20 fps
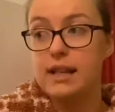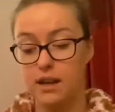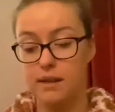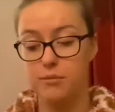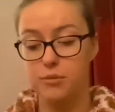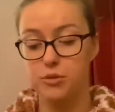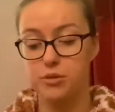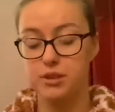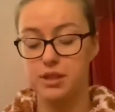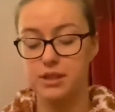
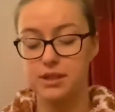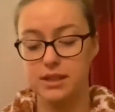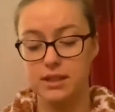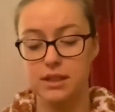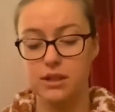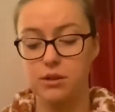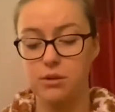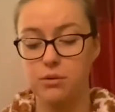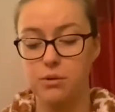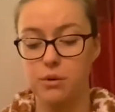I'm also
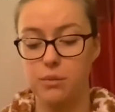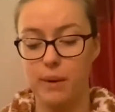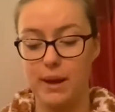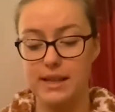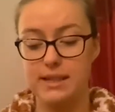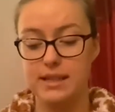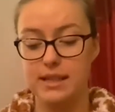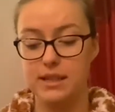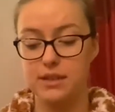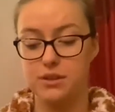still
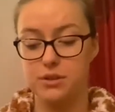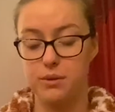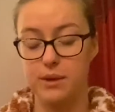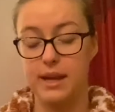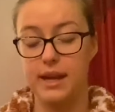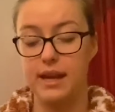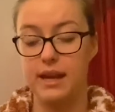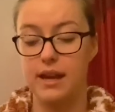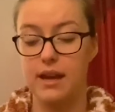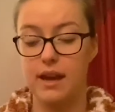waiting to
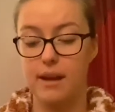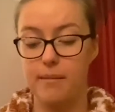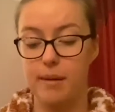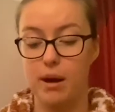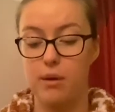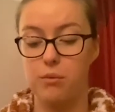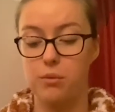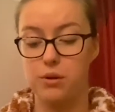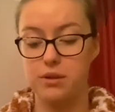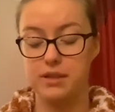hear
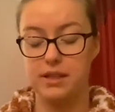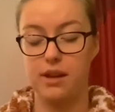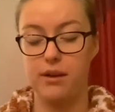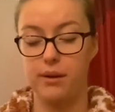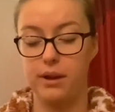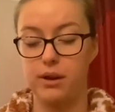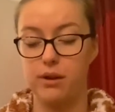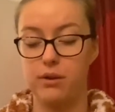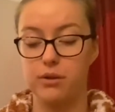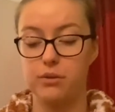about what's
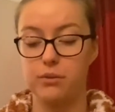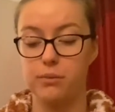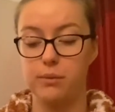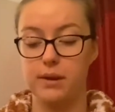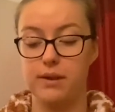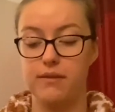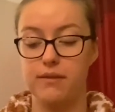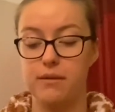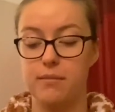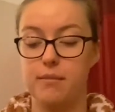going on
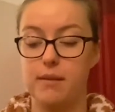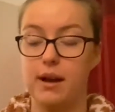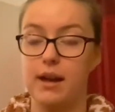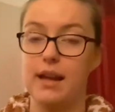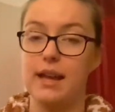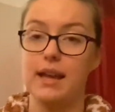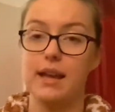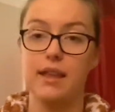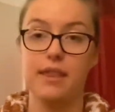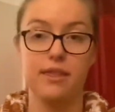with
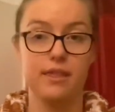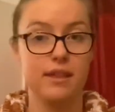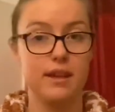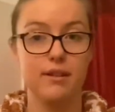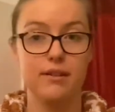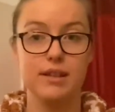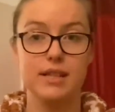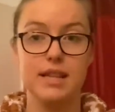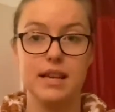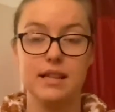my
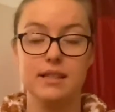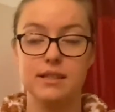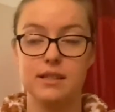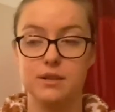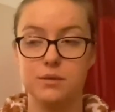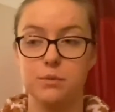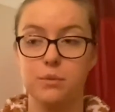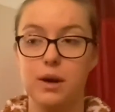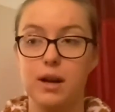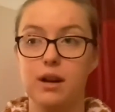theory test
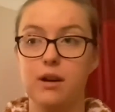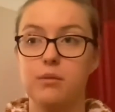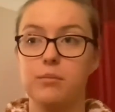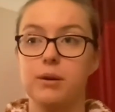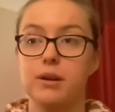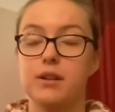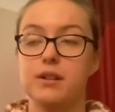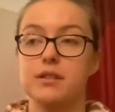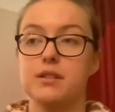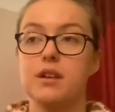as well,
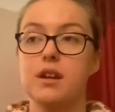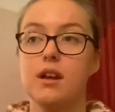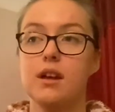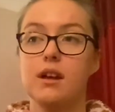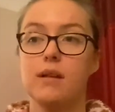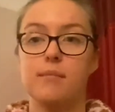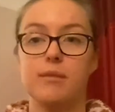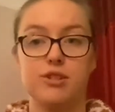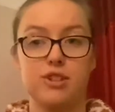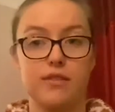because
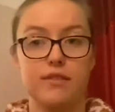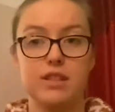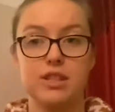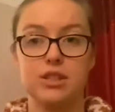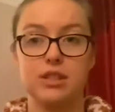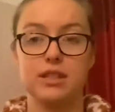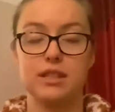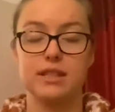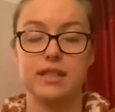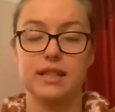my driving
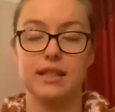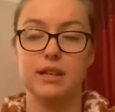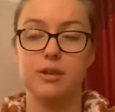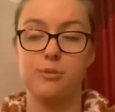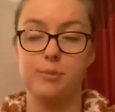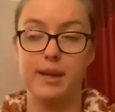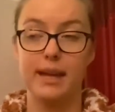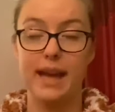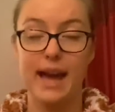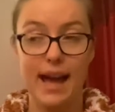instructor said that it'll
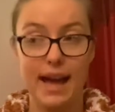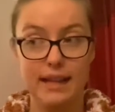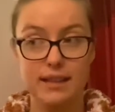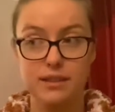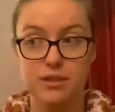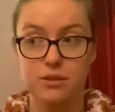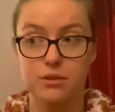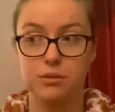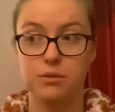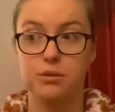be
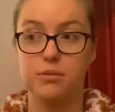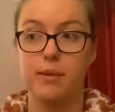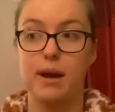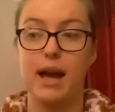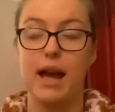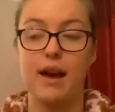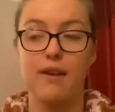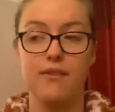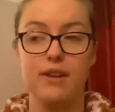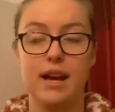cancelled, but I
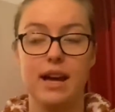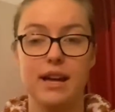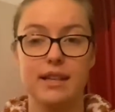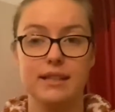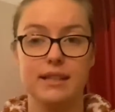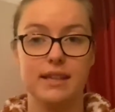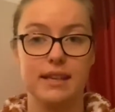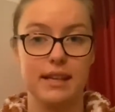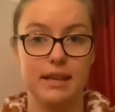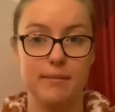haven't had
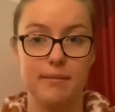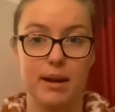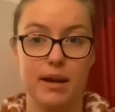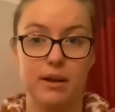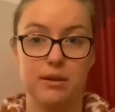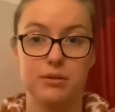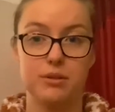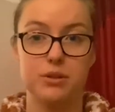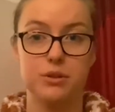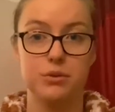an
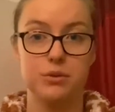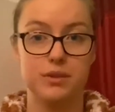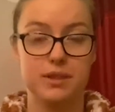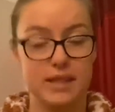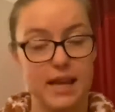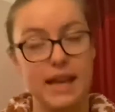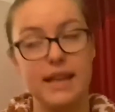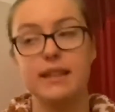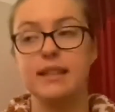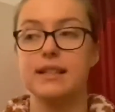email to
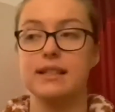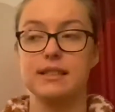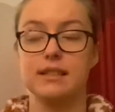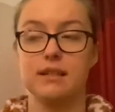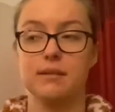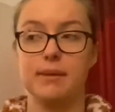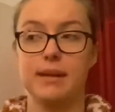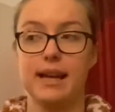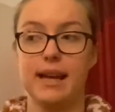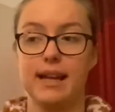say that it's
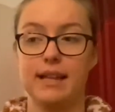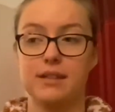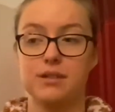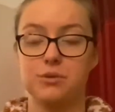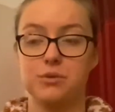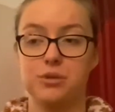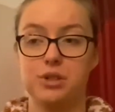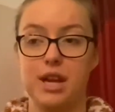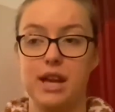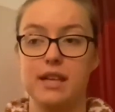going to be
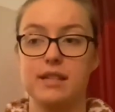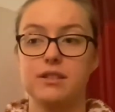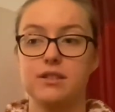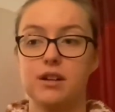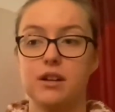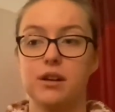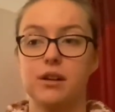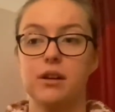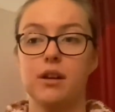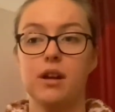cancelled yet,
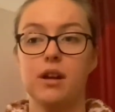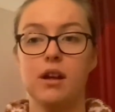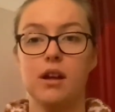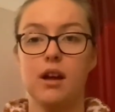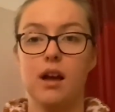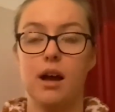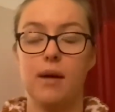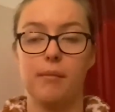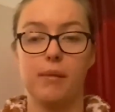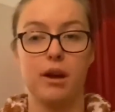so
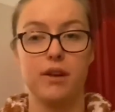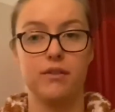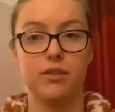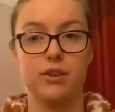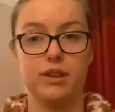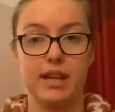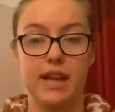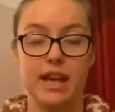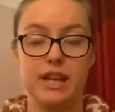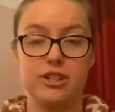I'm kind of on
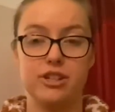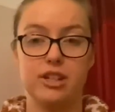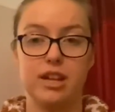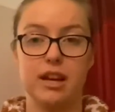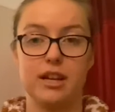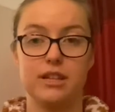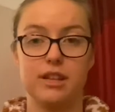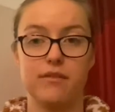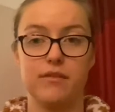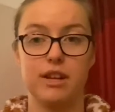the edge there.
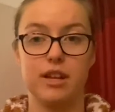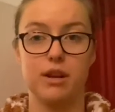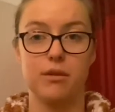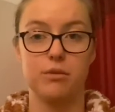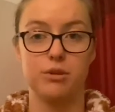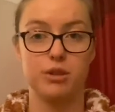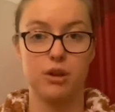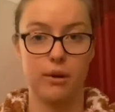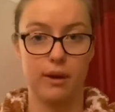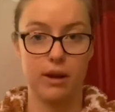I don't really know
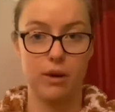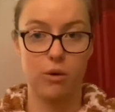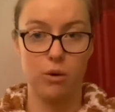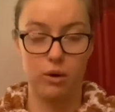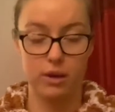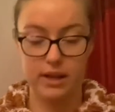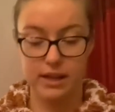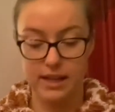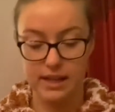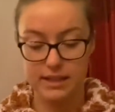what's going
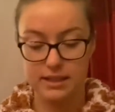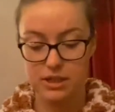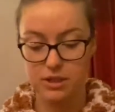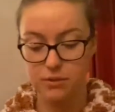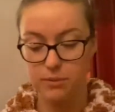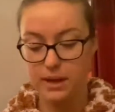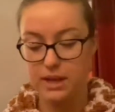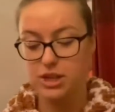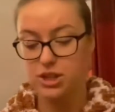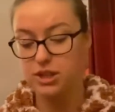on in that
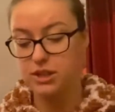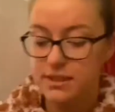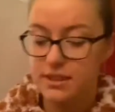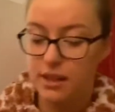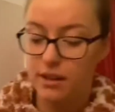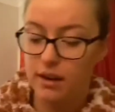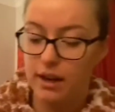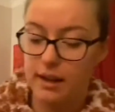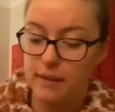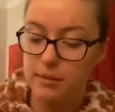situation. So
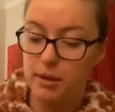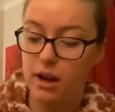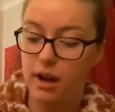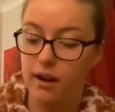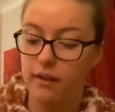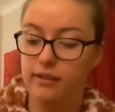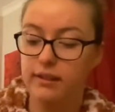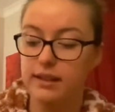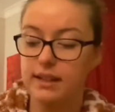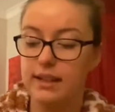I'm
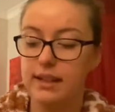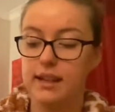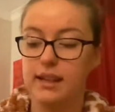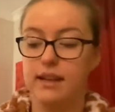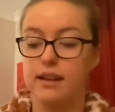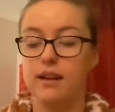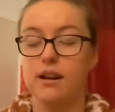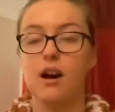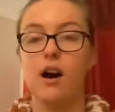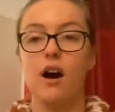
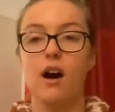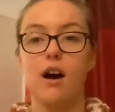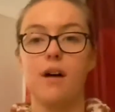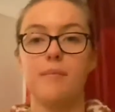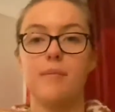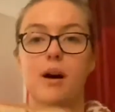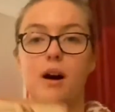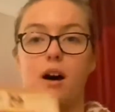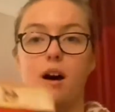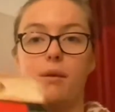currently
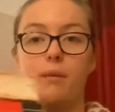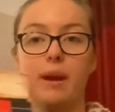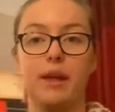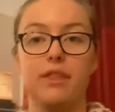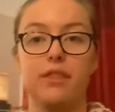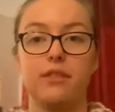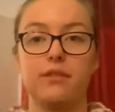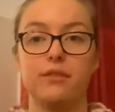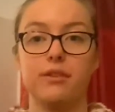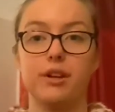partway
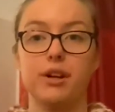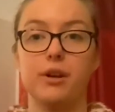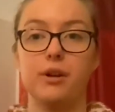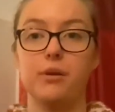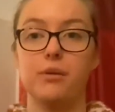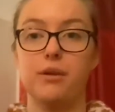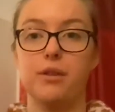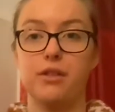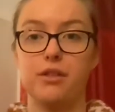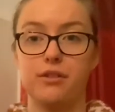
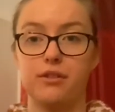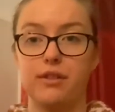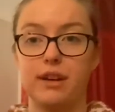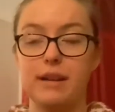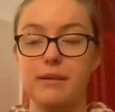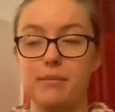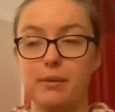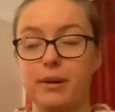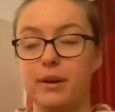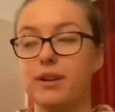through
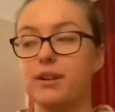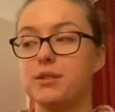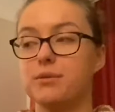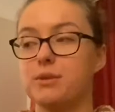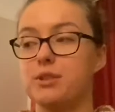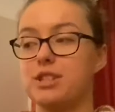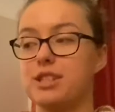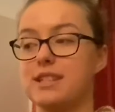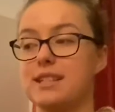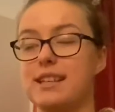three books,
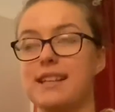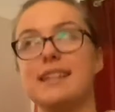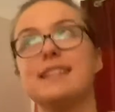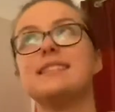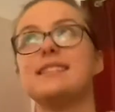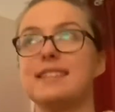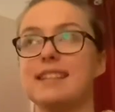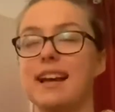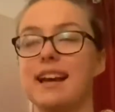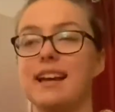which is
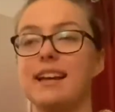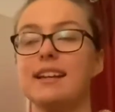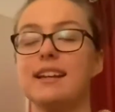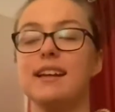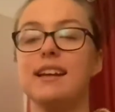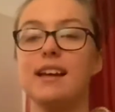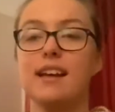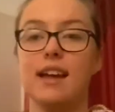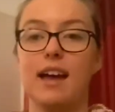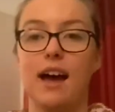insane,
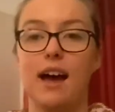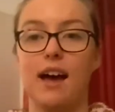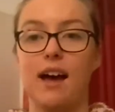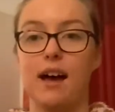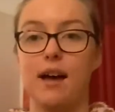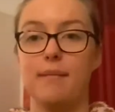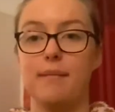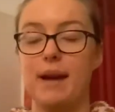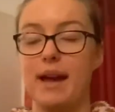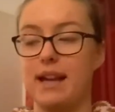
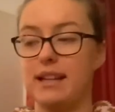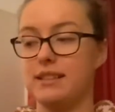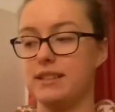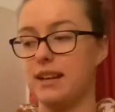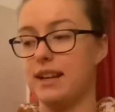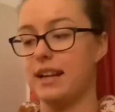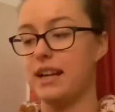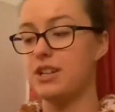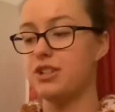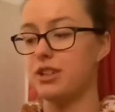and
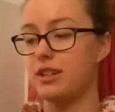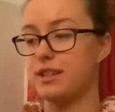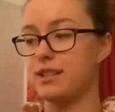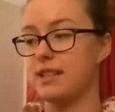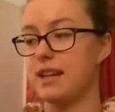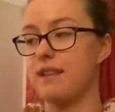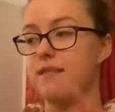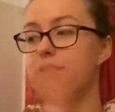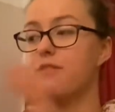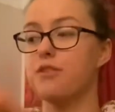I guess you could
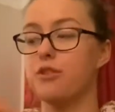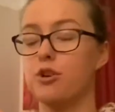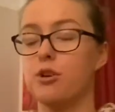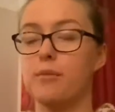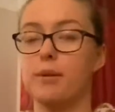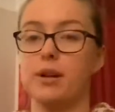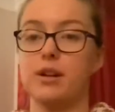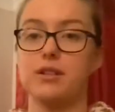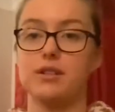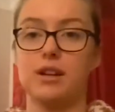say four,
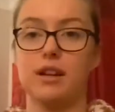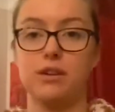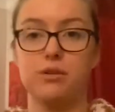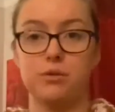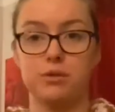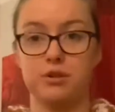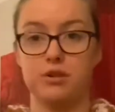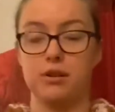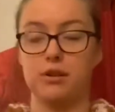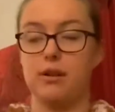because I
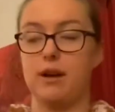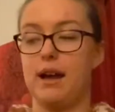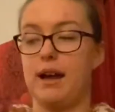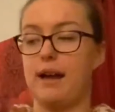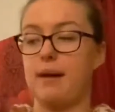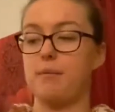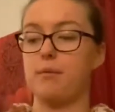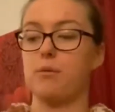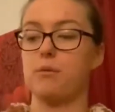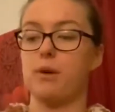also
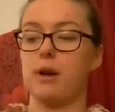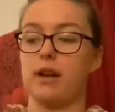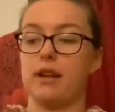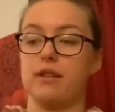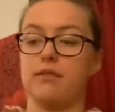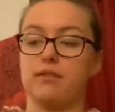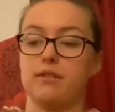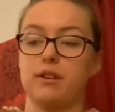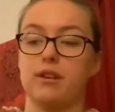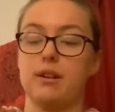am
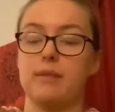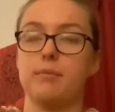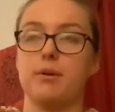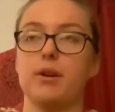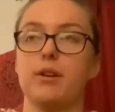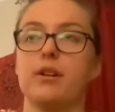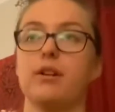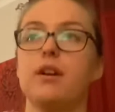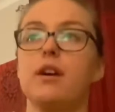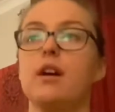working through a
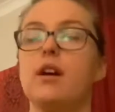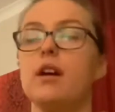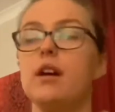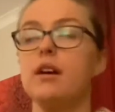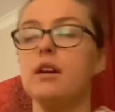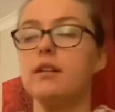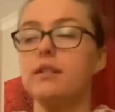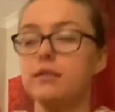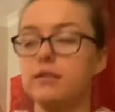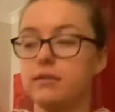book
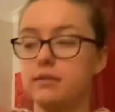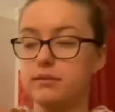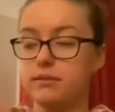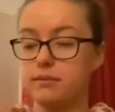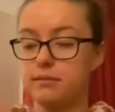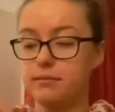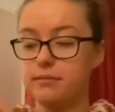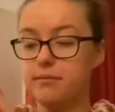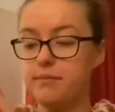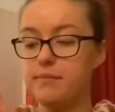
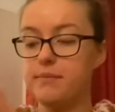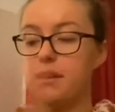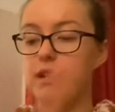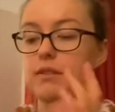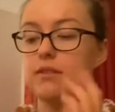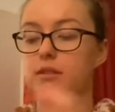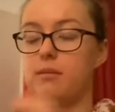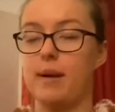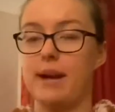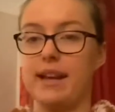
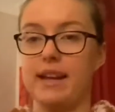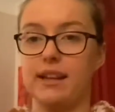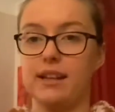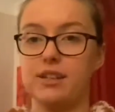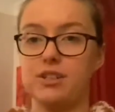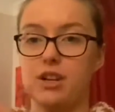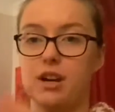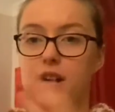for my English class.